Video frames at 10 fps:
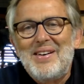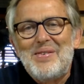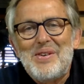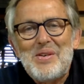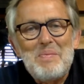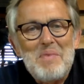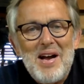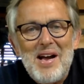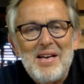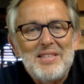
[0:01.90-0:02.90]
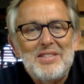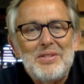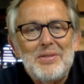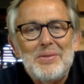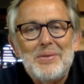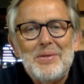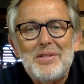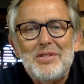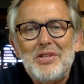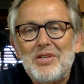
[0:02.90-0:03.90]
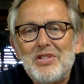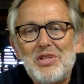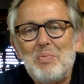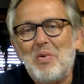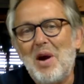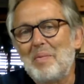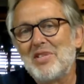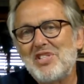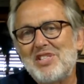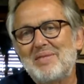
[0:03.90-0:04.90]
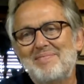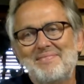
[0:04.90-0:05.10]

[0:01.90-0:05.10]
Welcome back to the Church of the Promise.